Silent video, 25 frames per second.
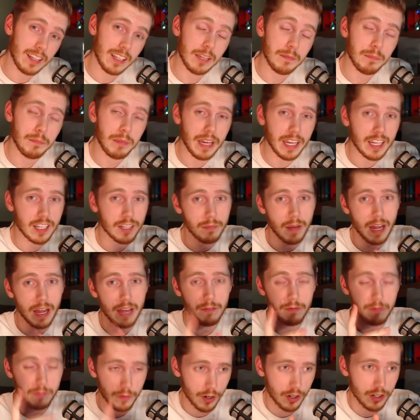picked my
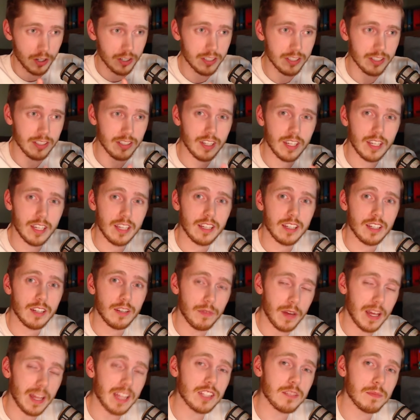first
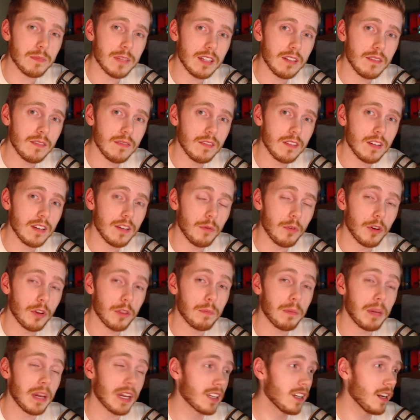defenseman with
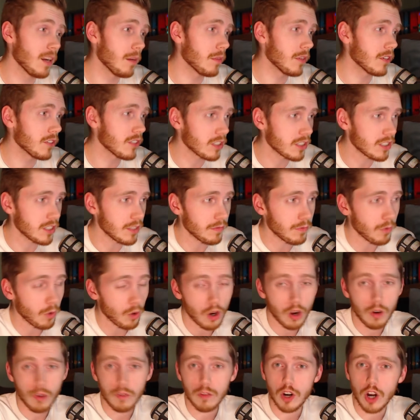pick number 64
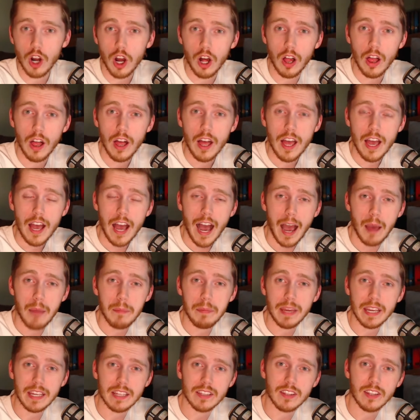overall. I
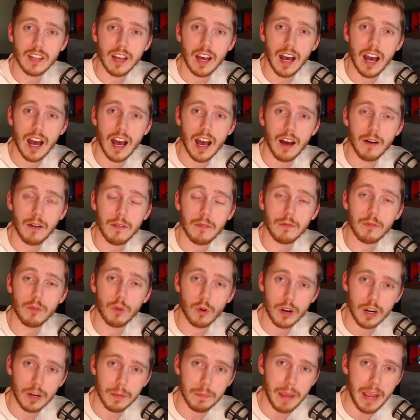picked
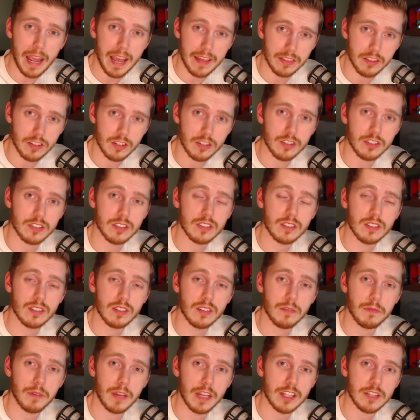Florida Panthers
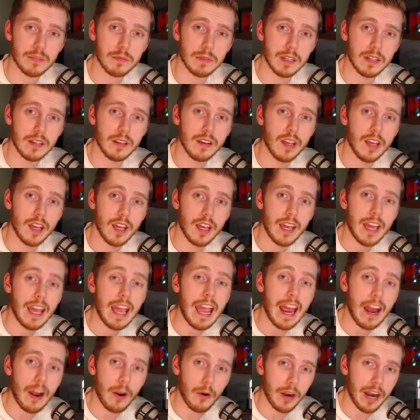defenseman
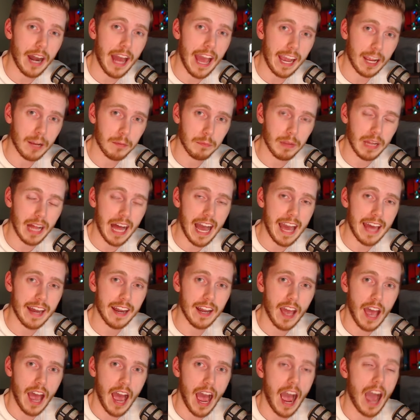Aaron Ekblad.
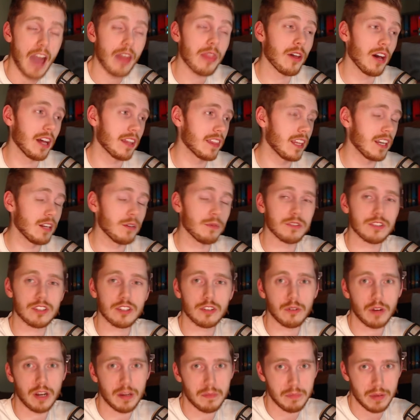I thought that it was a
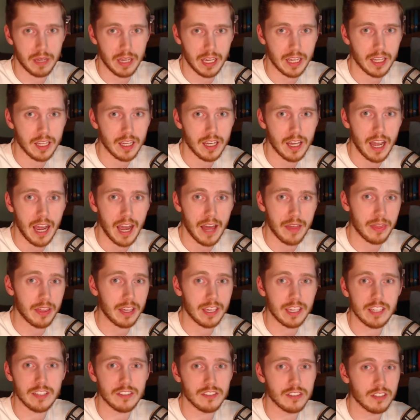great pick. I
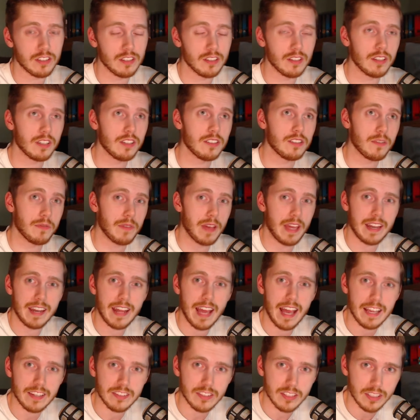think he's a
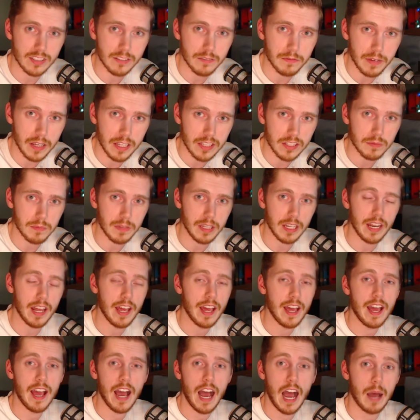fantastic defenseman.
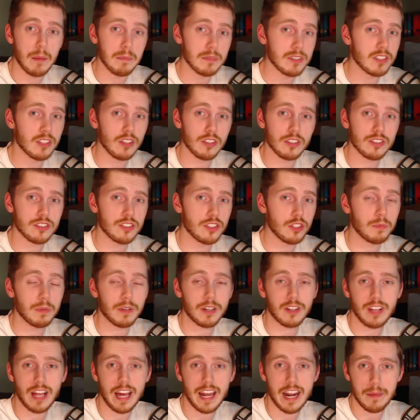I'm still super
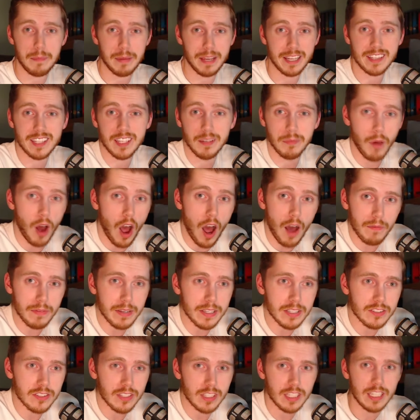glad I picked him.
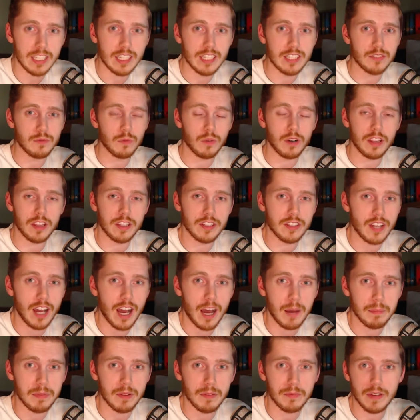Obviously, he's one of the
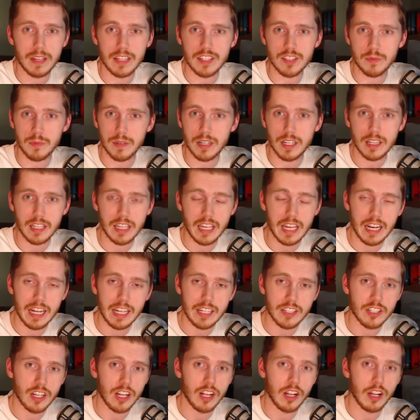top defensemen in the
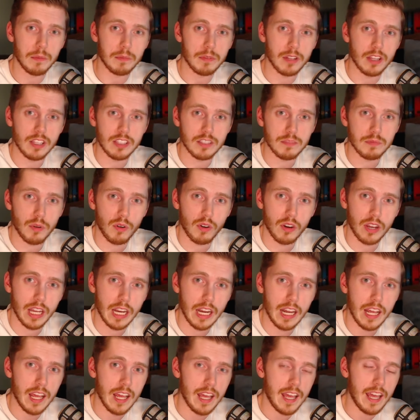NHL up to this point,
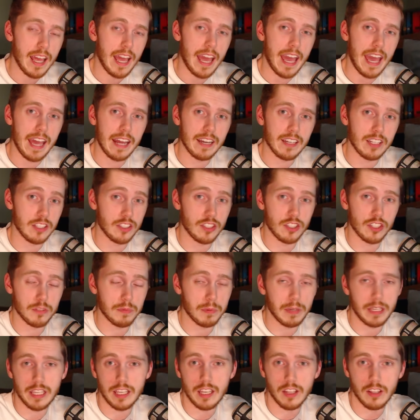and he's just
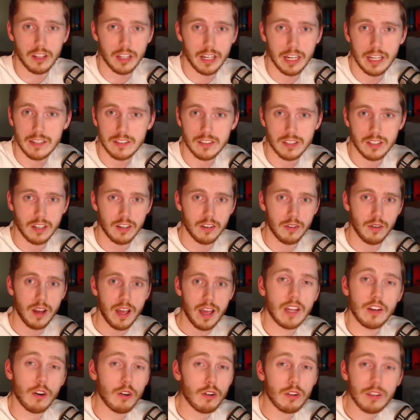been killing it. So
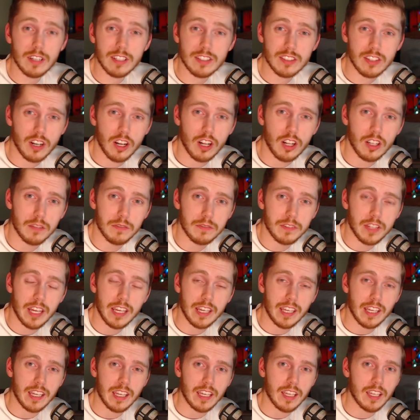no regrets at all of
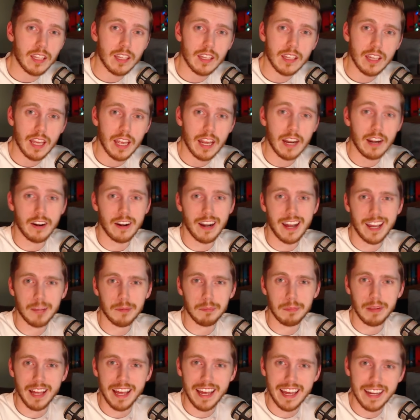taking Aaron
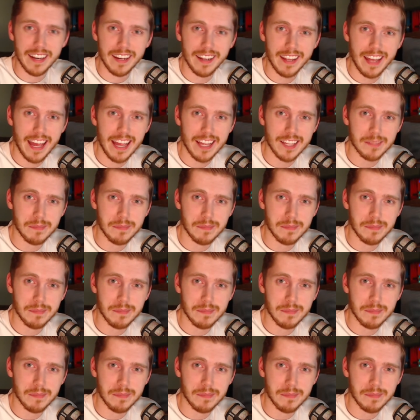Ekblad as